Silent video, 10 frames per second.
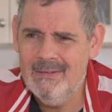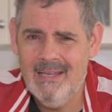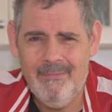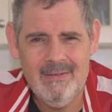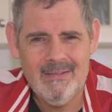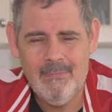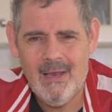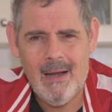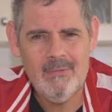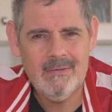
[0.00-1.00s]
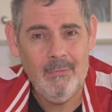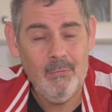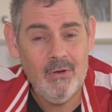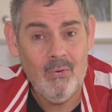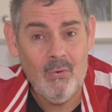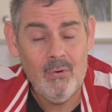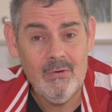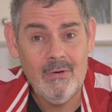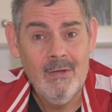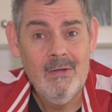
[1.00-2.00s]
was even some cameras that
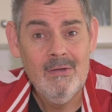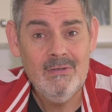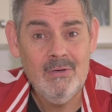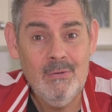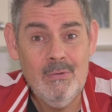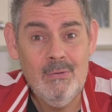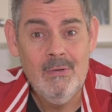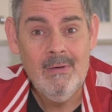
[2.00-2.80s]
recorded to